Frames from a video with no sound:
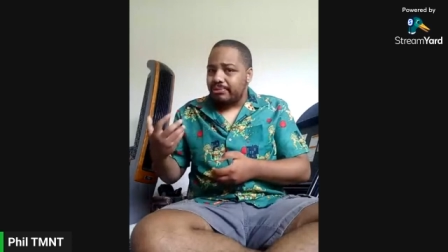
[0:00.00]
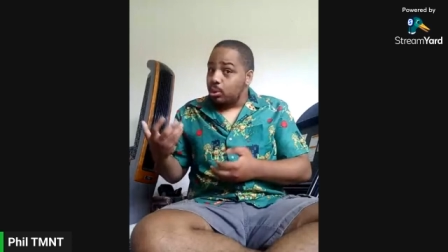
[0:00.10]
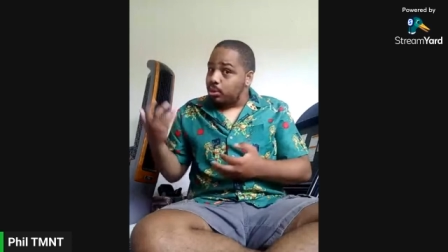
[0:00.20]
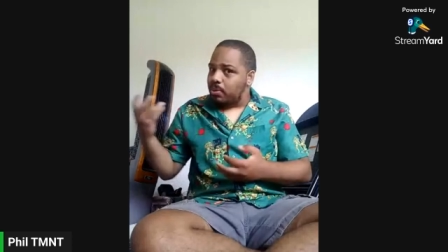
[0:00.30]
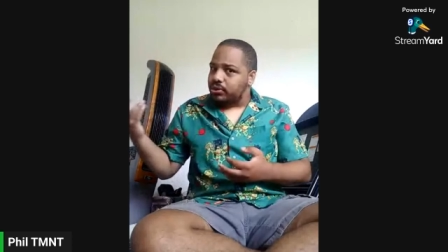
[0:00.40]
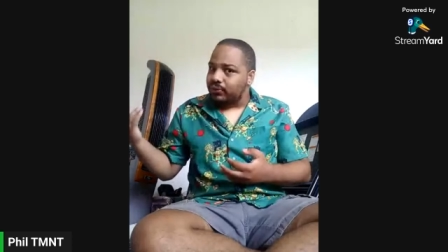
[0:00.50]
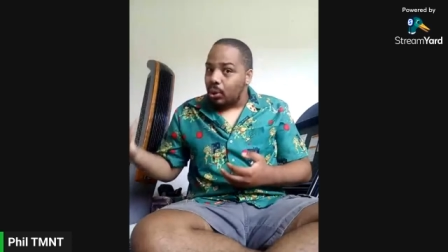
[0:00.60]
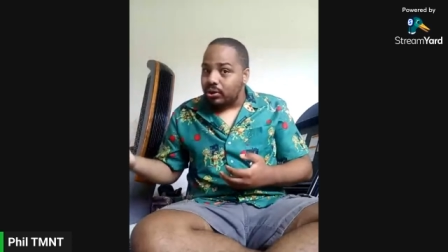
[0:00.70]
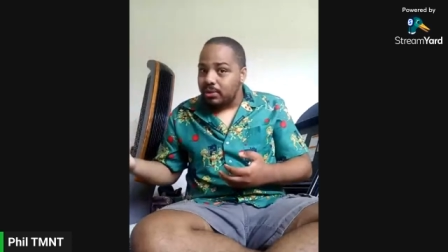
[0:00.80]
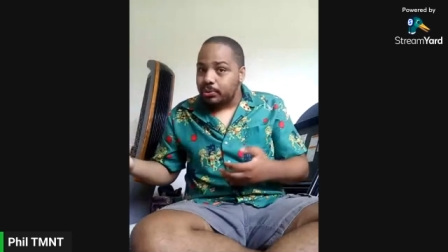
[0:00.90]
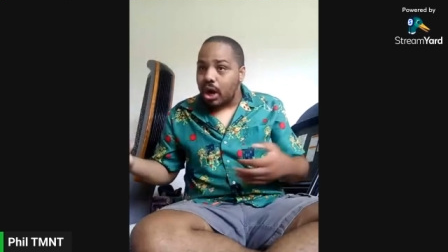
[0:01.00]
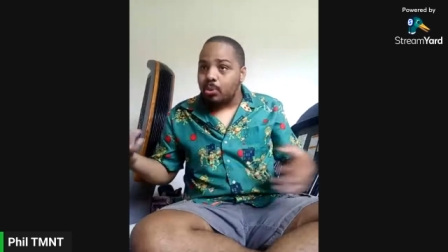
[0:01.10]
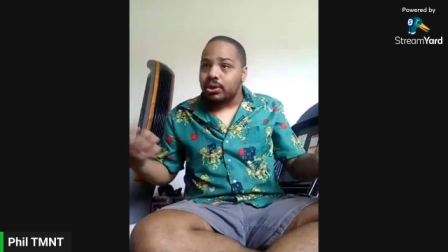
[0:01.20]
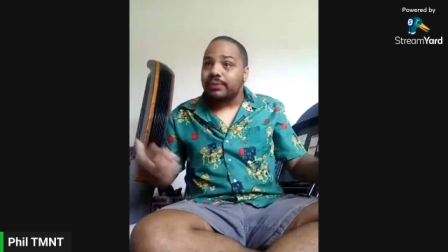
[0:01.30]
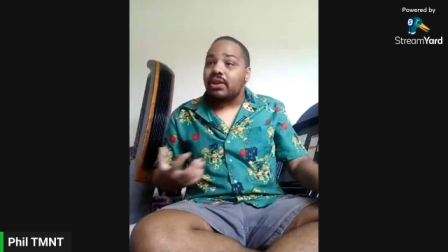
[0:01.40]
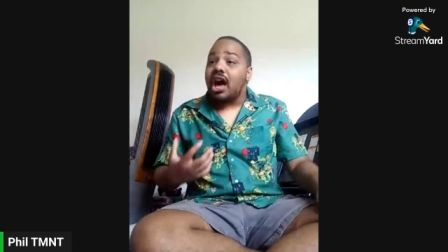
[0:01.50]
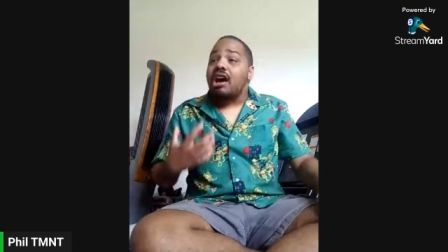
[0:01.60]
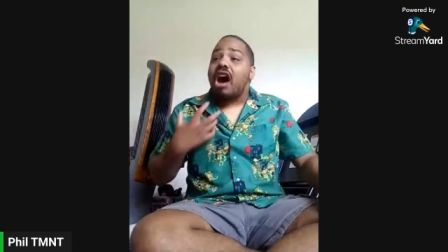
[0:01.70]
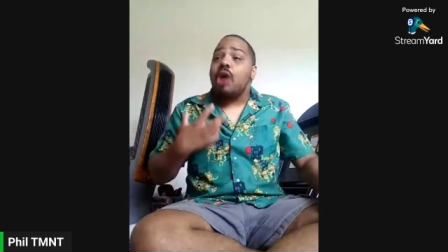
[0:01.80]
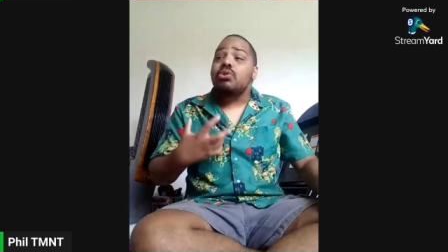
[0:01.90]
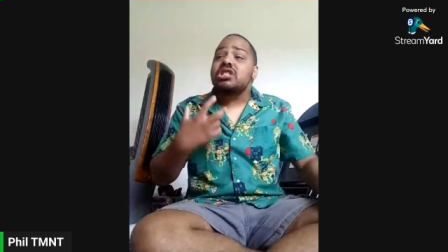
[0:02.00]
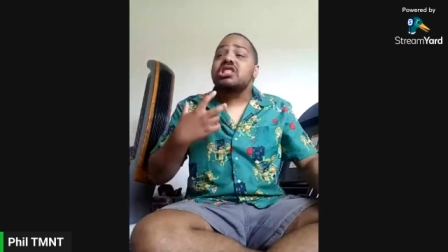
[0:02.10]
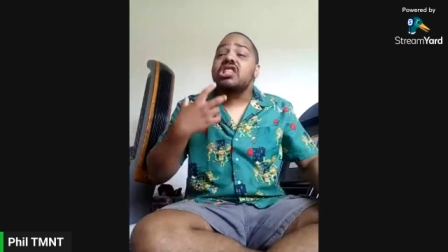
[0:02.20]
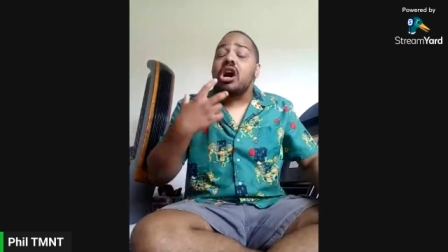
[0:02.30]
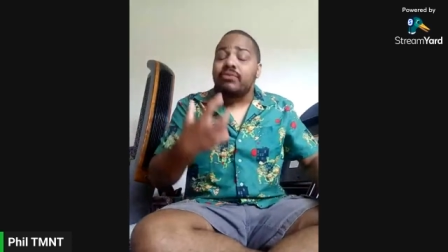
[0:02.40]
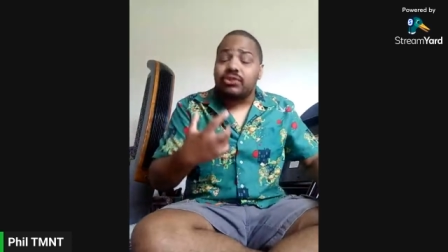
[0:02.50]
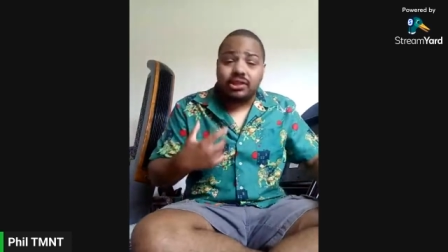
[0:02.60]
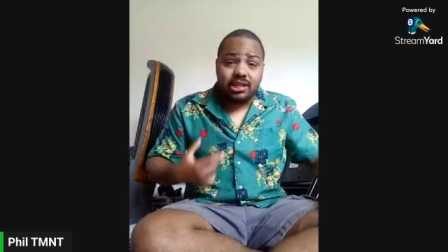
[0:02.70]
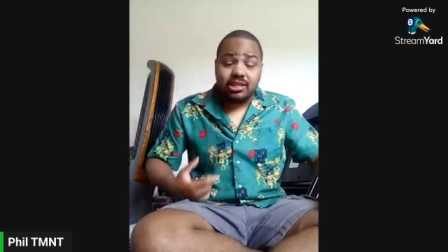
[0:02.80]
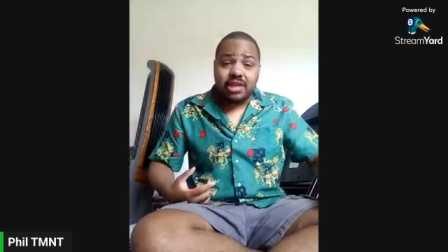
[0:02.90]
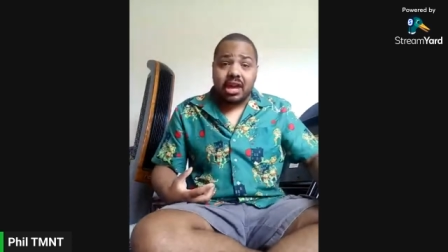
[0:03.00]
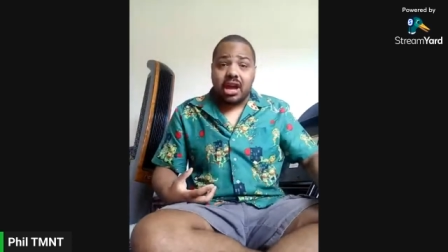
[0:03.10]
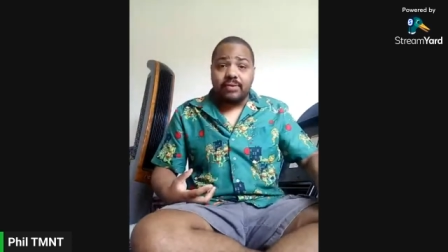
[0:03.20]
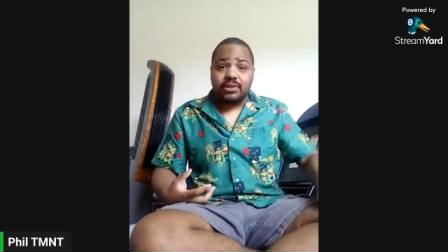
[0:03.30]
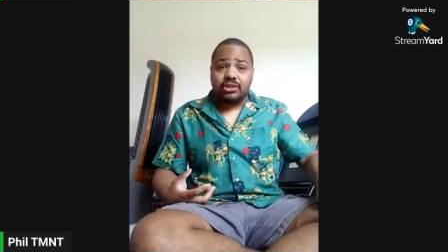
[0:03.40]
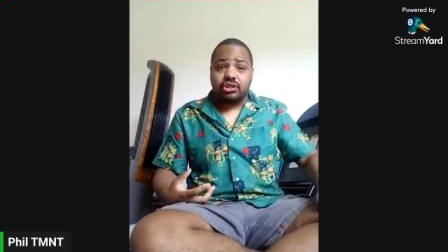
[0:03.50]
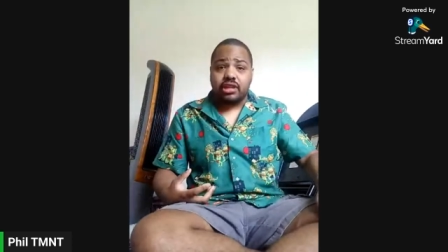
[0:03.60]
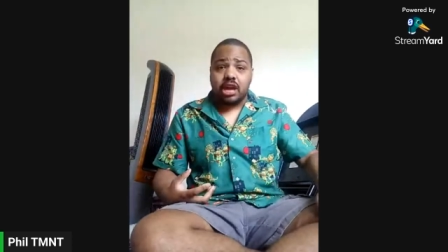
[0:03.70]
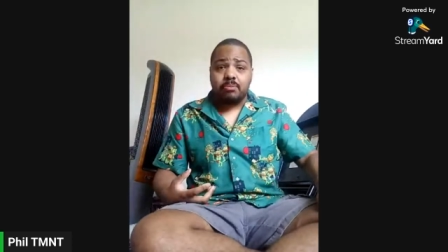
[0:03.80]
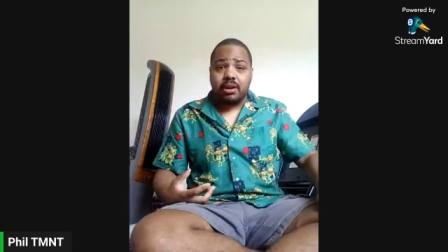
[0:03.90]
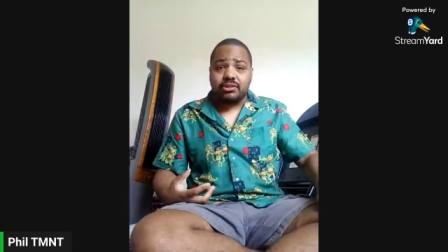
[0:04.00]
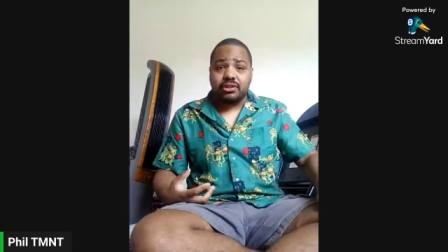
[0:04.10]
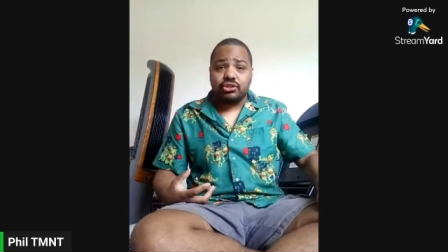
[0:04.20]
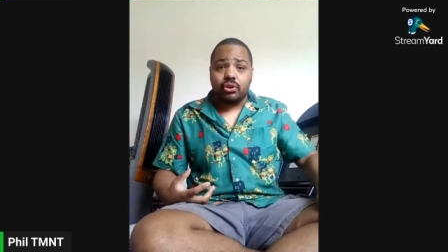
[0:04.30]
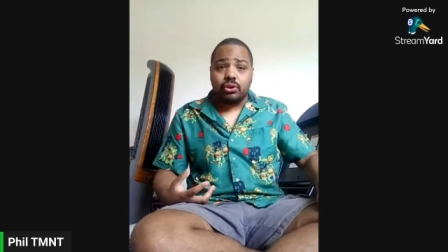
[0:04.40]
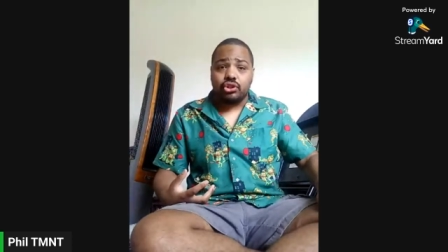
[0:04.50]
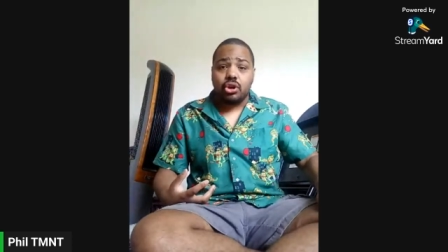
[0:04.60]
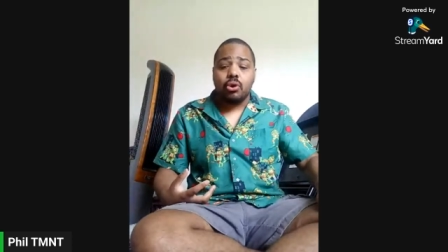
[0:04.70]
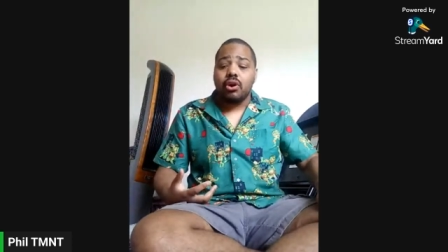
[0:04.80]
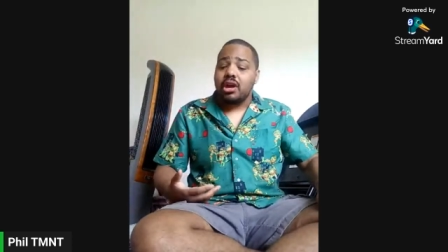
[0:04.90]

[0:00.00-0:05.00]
Luke must have told him. So I would have, I would love to see that conversation take place on the Ahsoka show.